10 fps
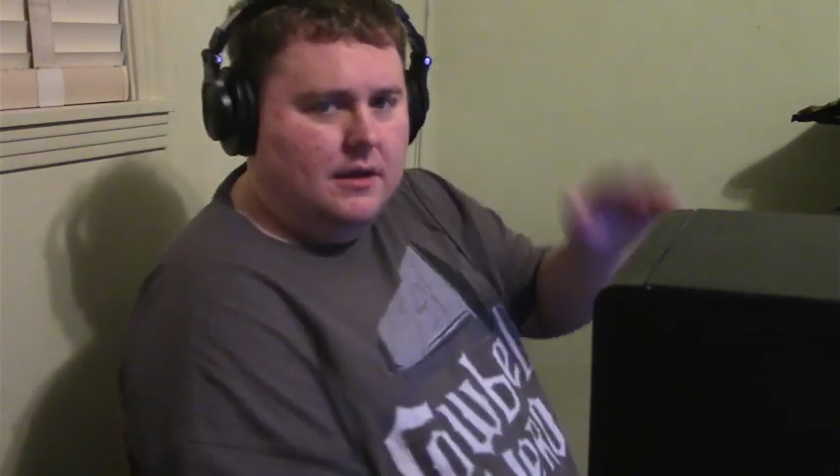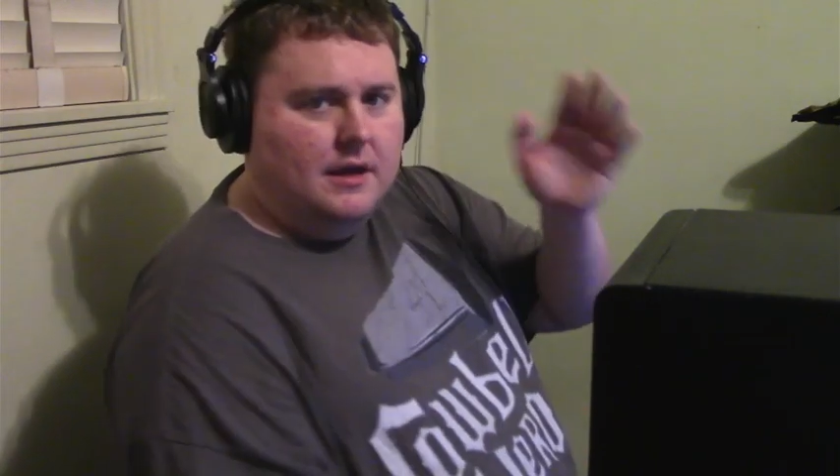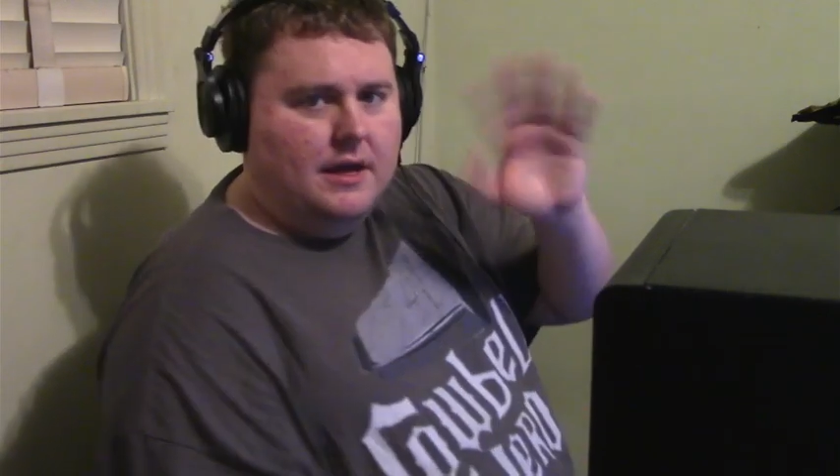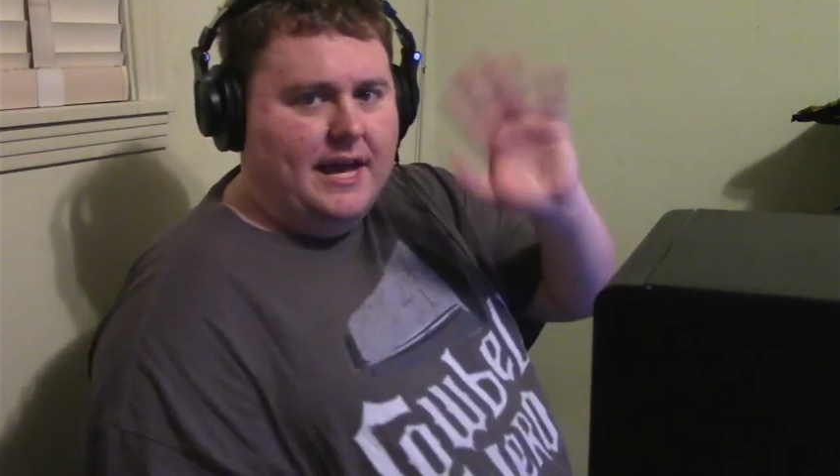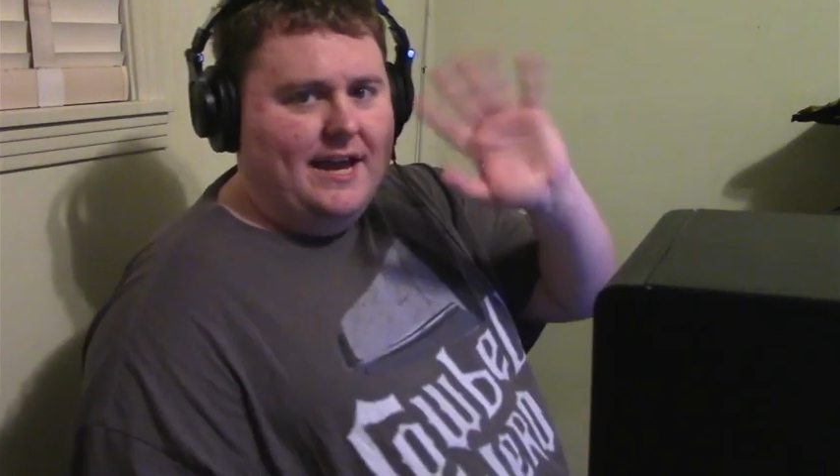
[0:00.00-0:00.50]

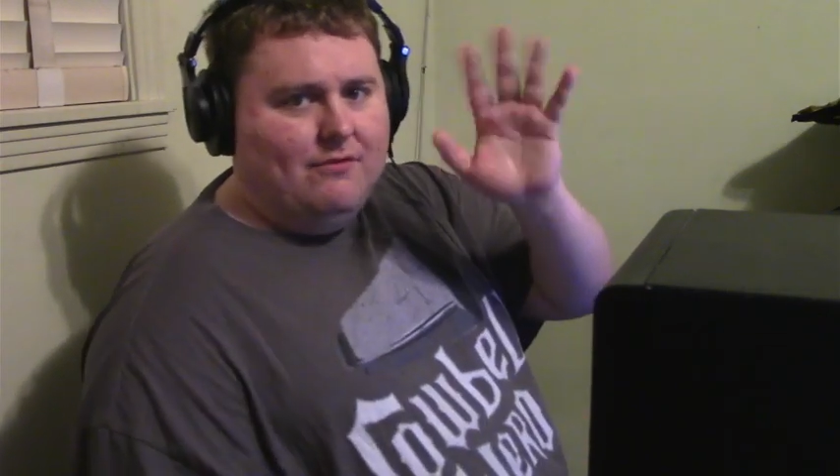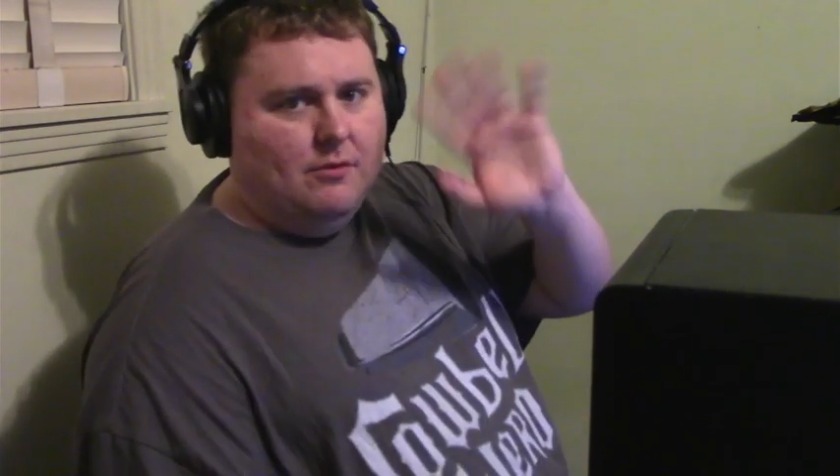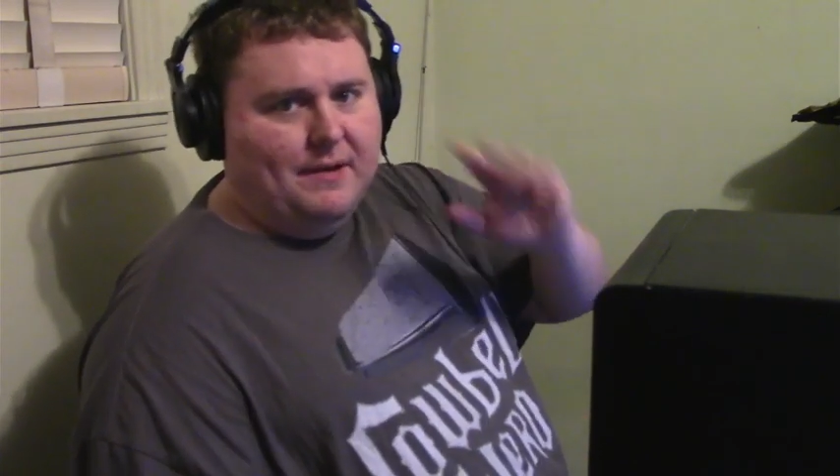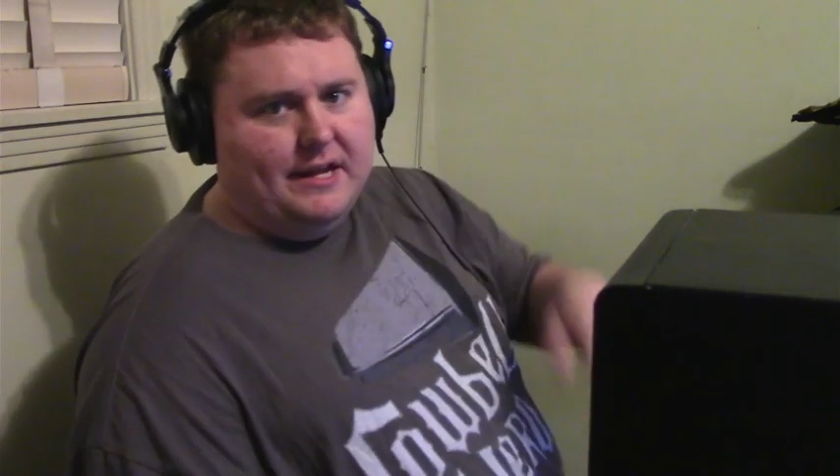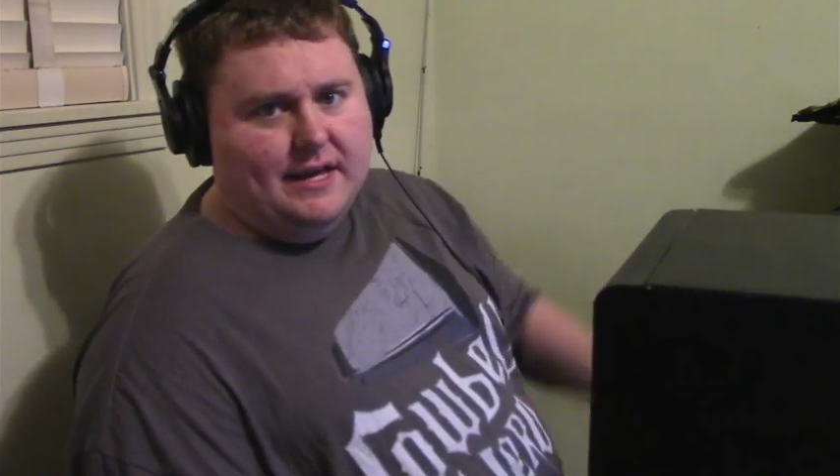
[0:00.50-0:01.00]
Hey
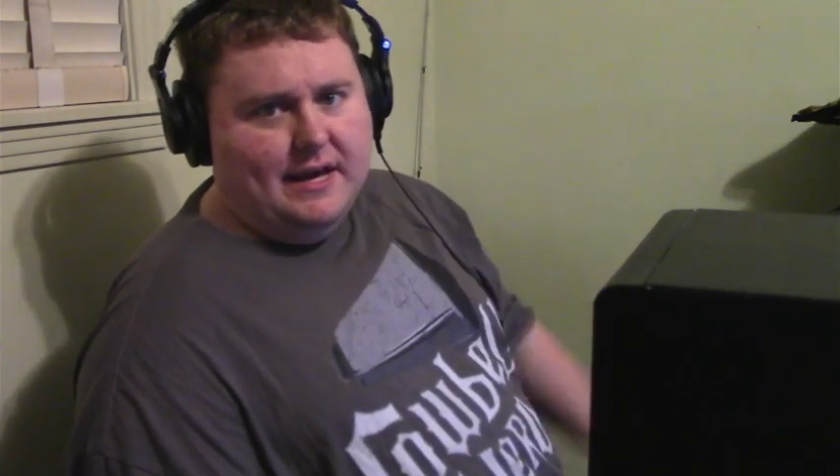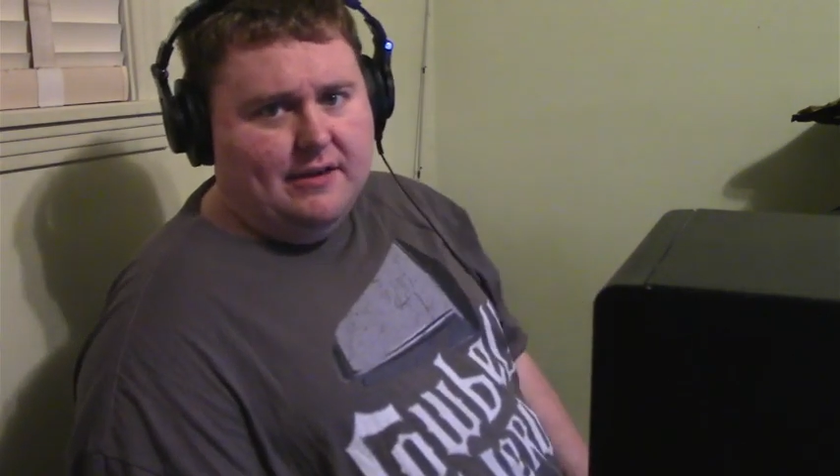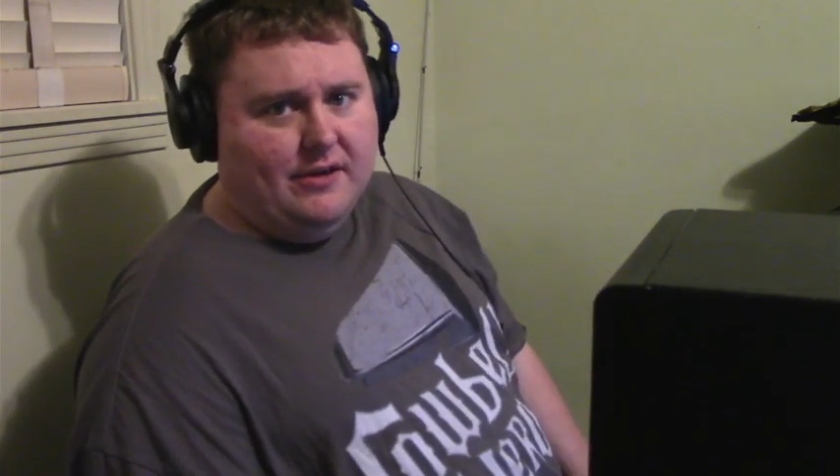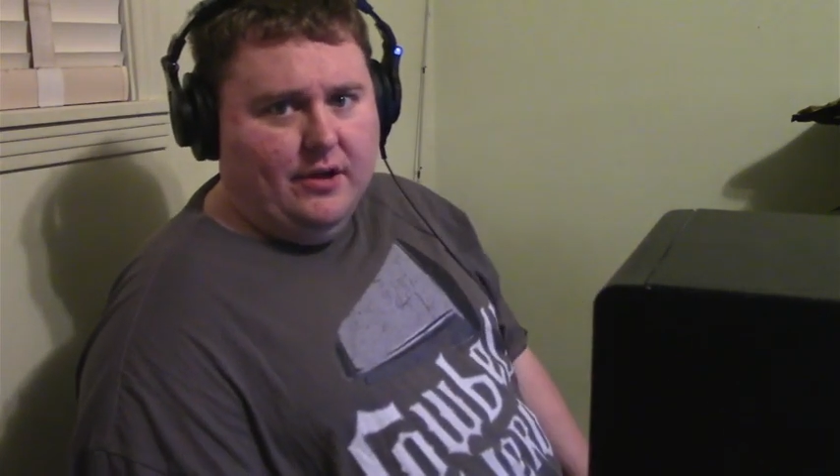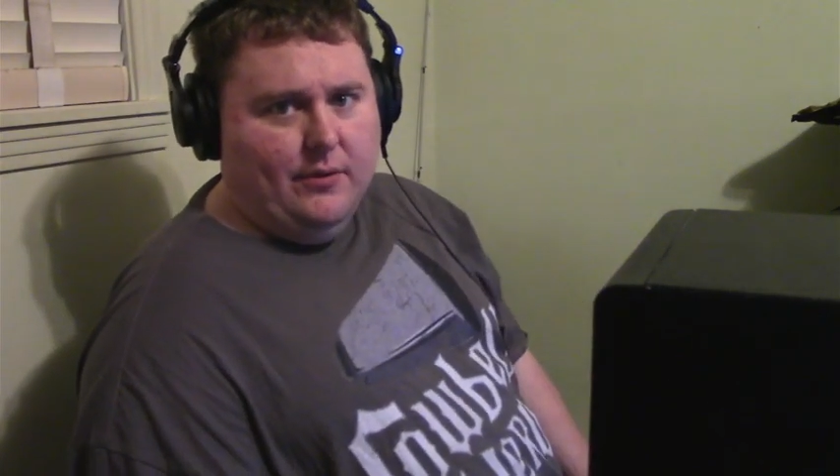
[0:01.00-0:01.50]
everybody, how's
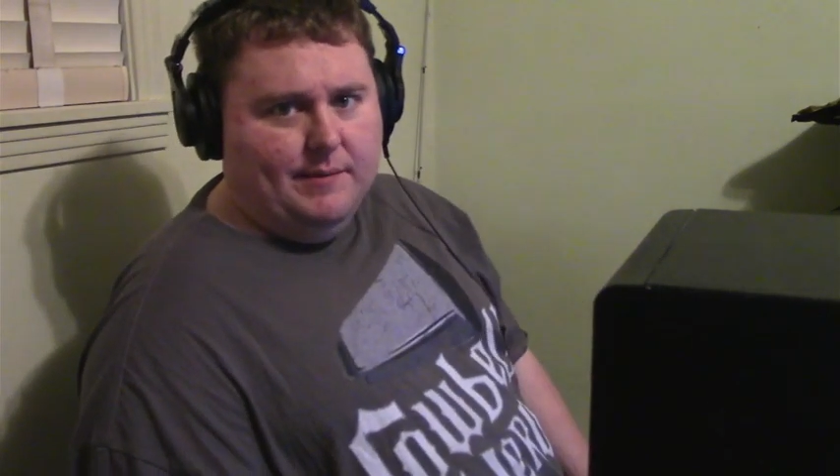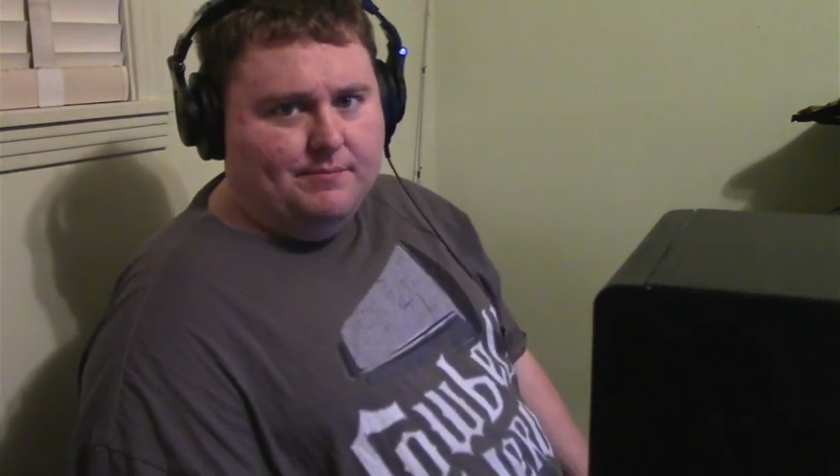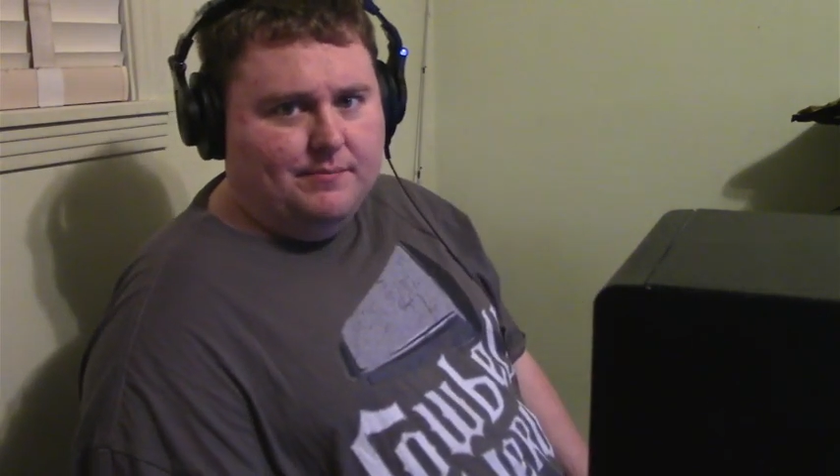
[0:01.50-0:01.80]
it going?